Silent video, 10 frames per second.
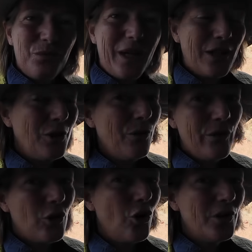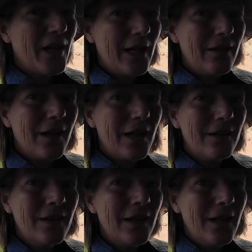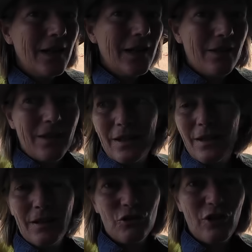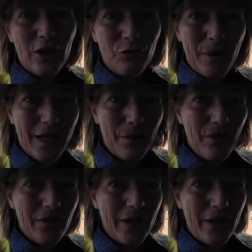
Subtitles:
We can use it all night again, and then it'll charge back up the